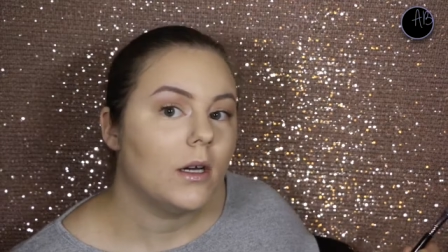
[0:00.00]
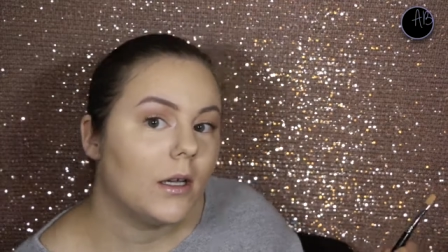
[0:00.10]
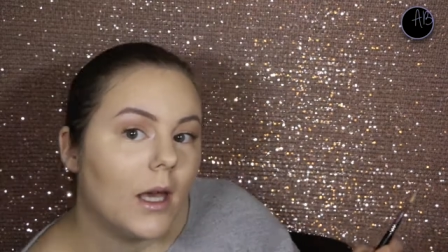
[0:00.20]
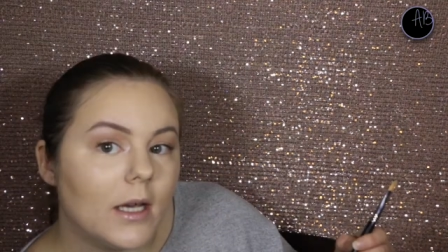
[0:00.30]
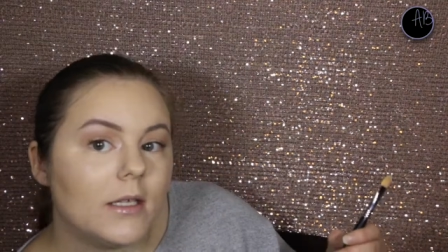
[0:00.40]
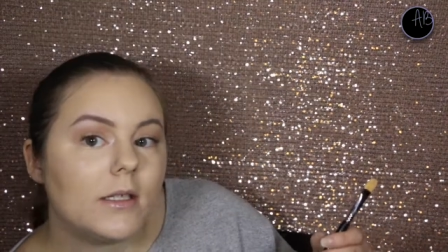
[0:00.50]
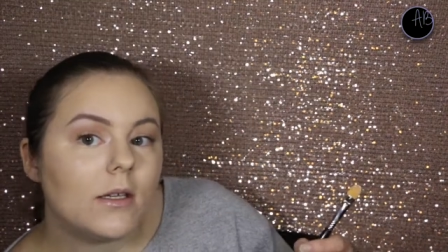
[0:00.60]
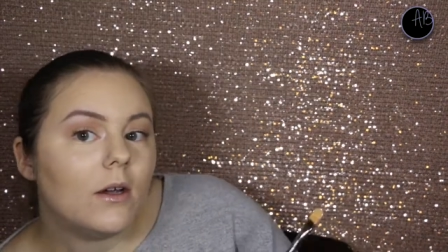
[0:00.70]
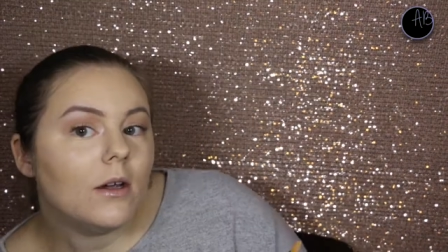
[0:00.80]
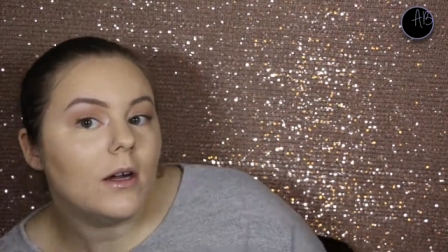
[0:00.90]
Okay,
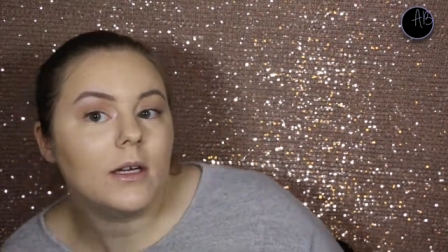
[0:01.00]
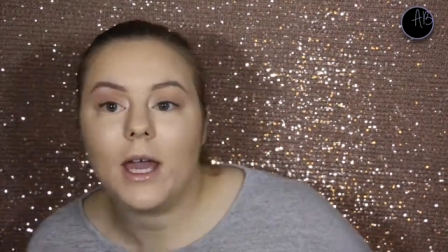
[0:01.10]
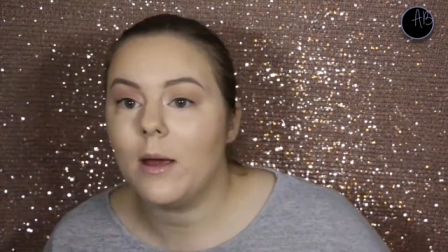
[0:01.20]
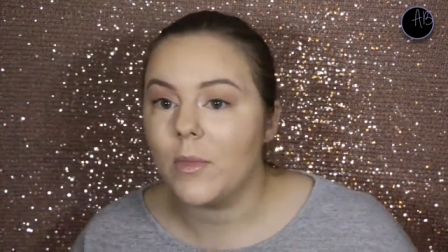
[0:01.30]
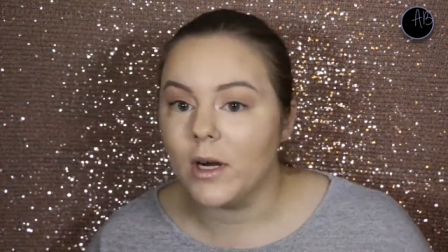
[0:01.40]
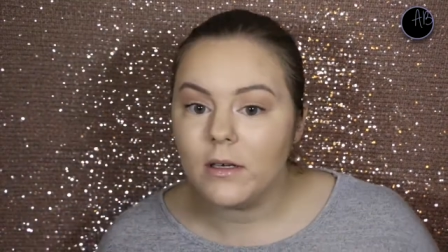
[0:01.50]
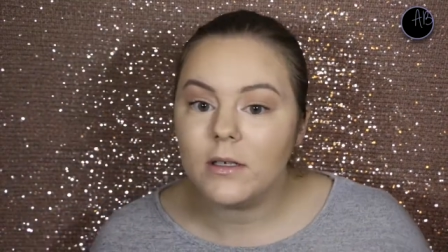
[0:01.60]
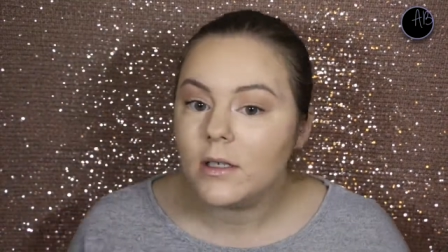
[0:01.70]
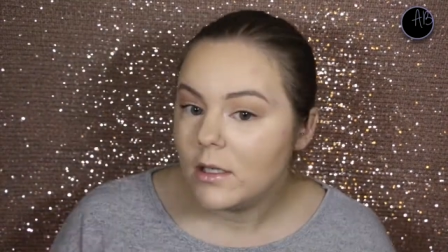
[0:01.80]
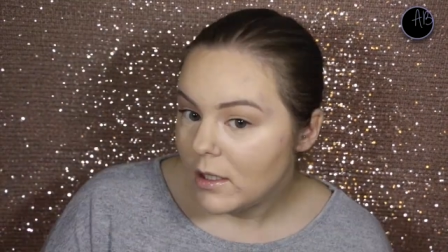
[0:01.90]
so on camera,
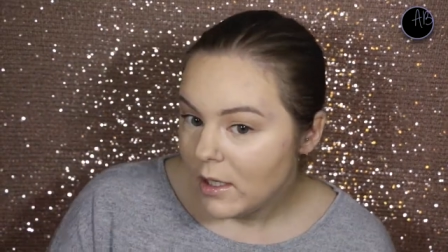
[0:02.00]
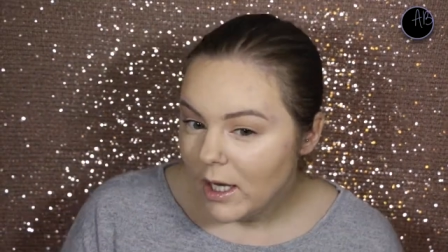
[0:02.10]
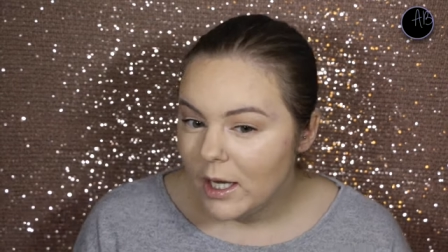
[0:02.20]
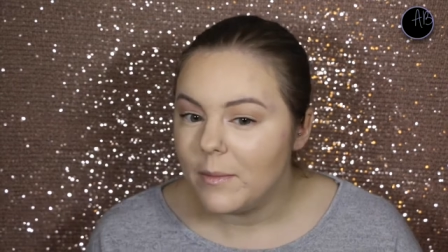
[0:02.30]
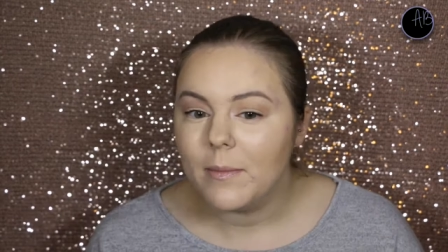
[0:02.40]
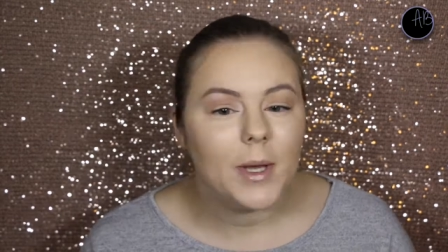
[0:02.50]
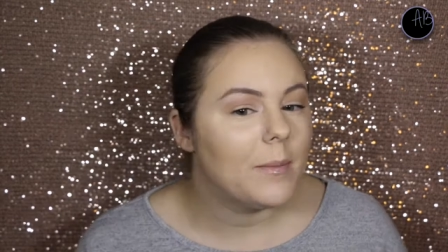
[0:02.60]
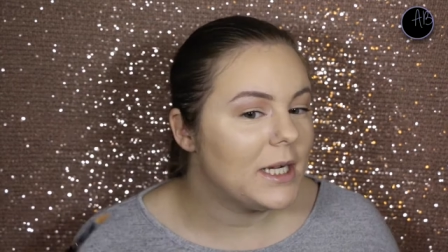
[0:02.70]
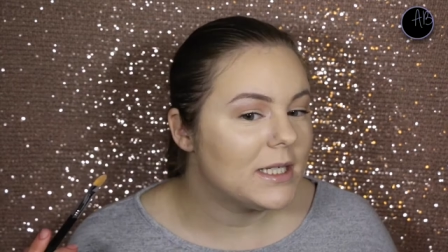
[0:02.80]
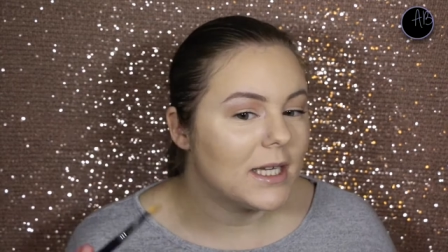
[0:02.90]
I
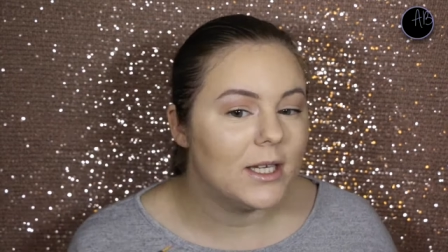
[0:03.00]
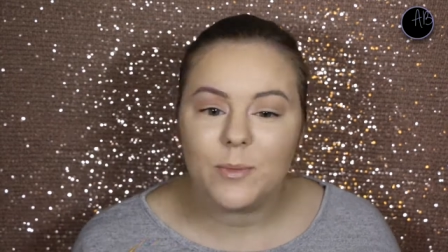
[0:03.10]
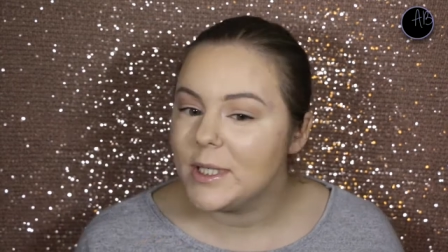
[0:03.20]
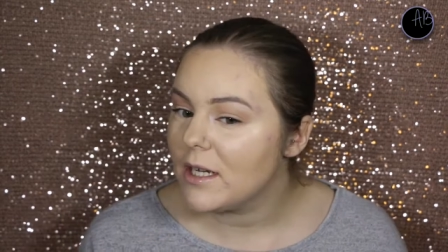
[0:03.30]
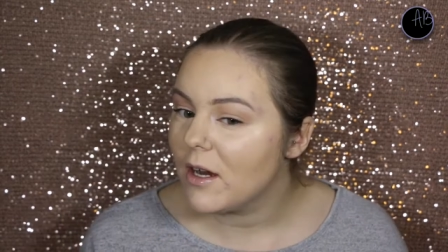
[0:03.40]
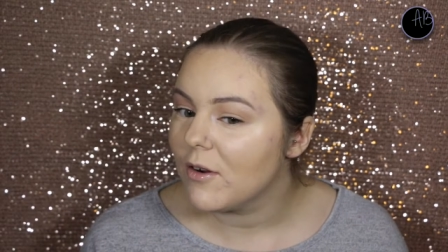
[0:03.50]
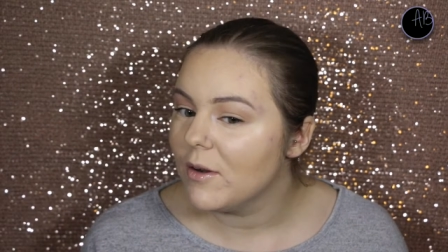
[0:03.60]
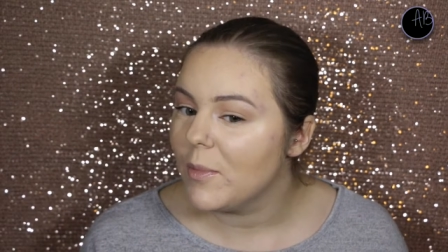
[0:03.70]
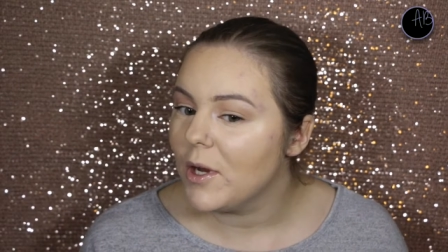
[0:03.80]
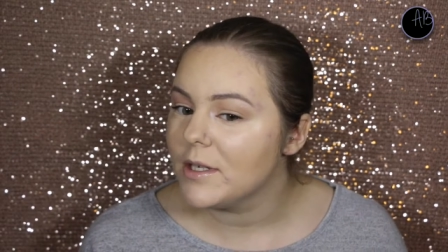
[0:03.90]
mean, it's a little bit darker
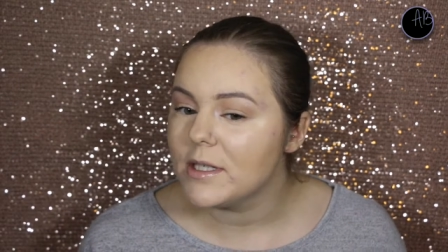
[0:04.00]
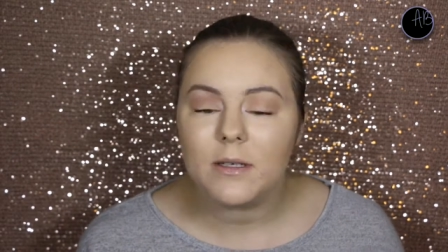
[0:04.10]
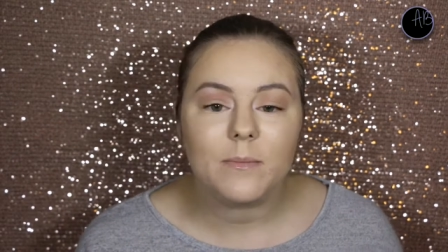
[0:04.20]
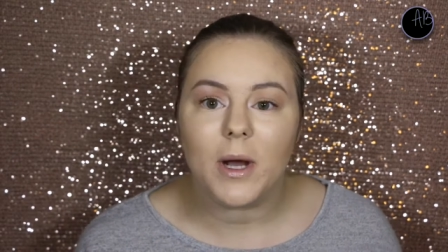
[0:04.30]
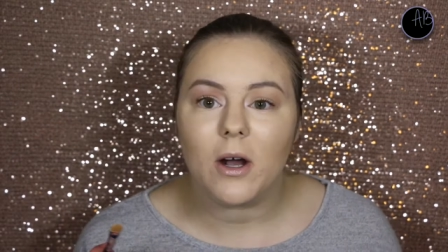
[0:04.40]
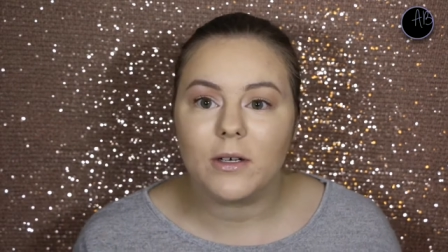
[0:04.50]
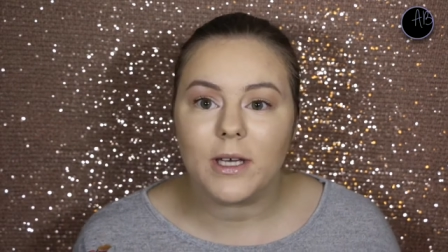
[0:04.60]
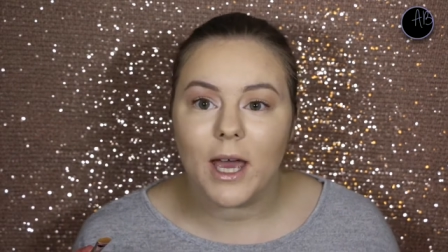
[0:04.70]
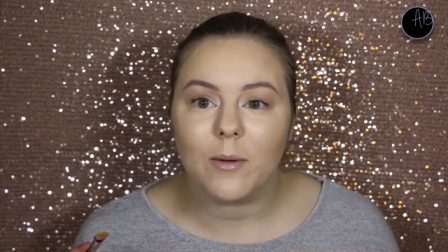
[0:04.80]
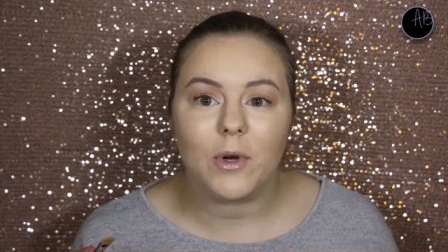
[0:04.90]
in person, but on
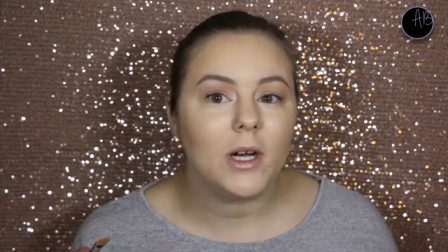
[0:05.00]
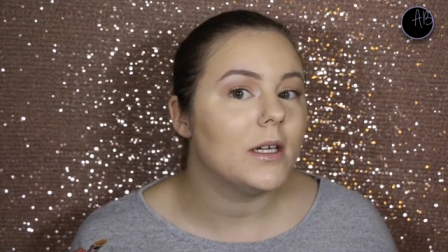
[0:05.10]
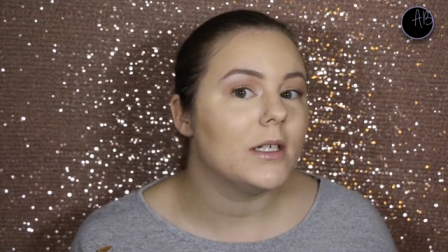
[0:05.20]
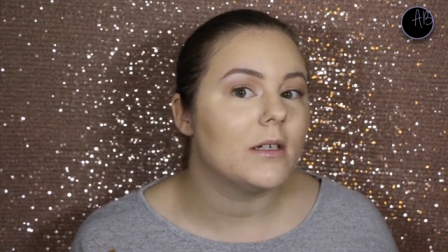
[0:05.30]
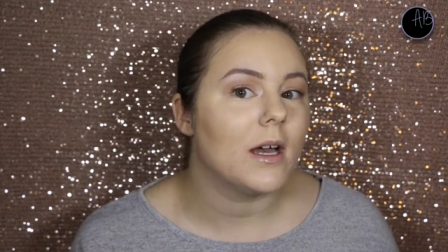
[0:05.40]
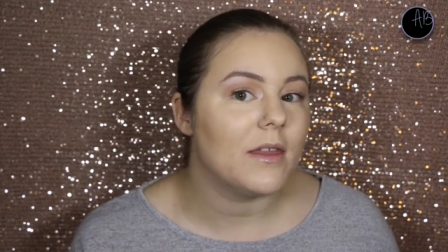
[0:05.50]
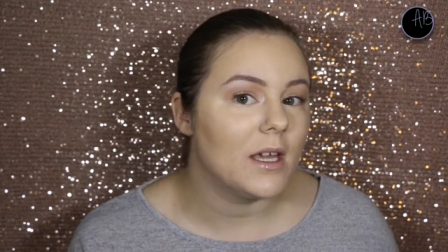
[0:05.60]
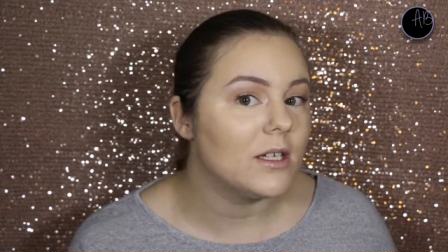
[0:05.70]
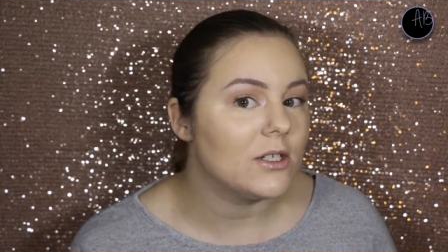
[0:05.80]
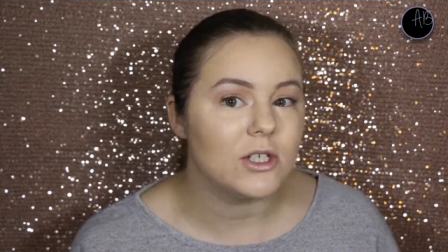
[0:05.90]
camera, I
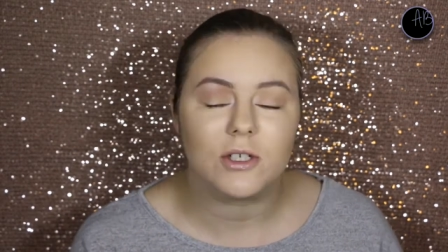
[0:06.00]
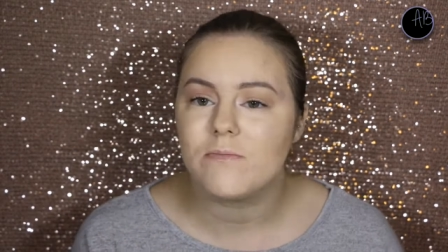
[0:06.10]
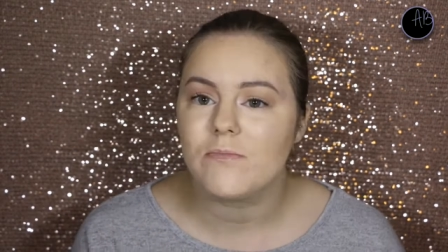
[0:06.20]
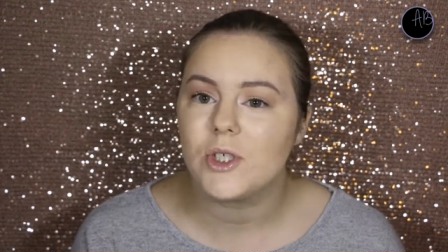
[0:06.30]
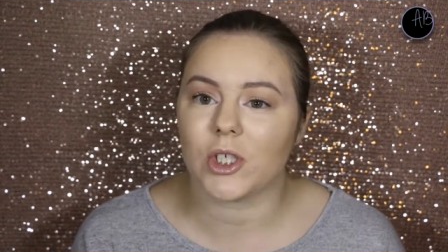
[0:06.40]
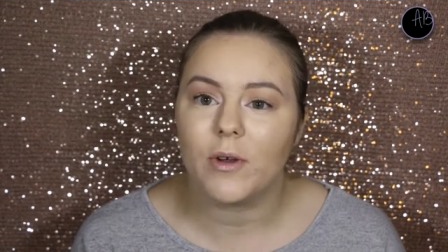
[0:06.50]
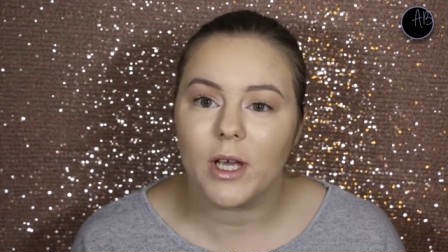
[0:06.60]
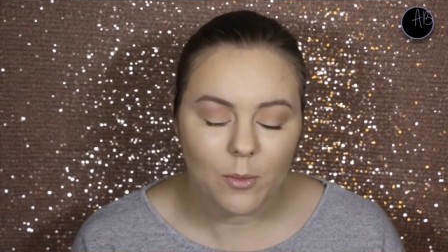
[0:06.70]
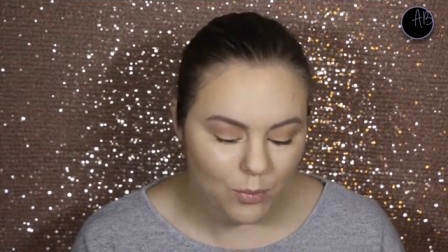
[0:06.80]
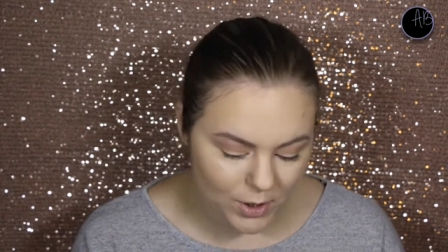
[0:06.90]
think it's showing
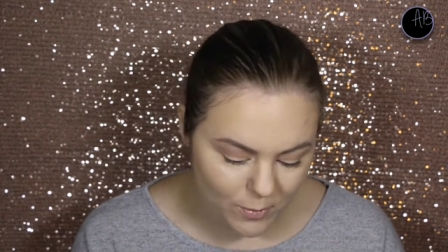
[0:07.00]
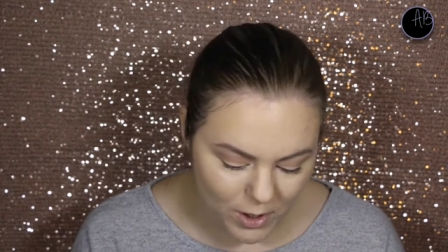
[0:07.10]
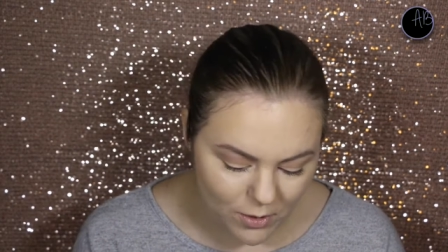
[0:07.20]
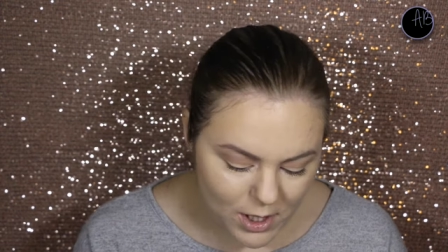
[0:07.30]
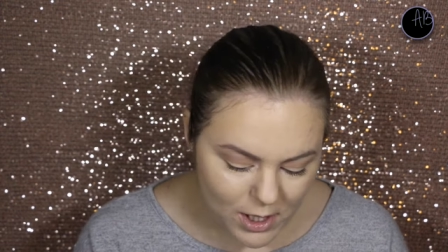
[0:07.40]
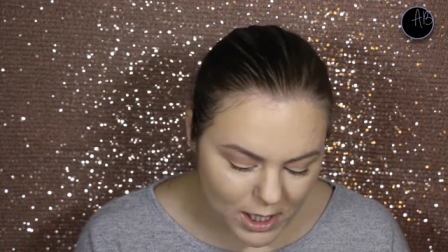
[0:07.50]
up pretty well.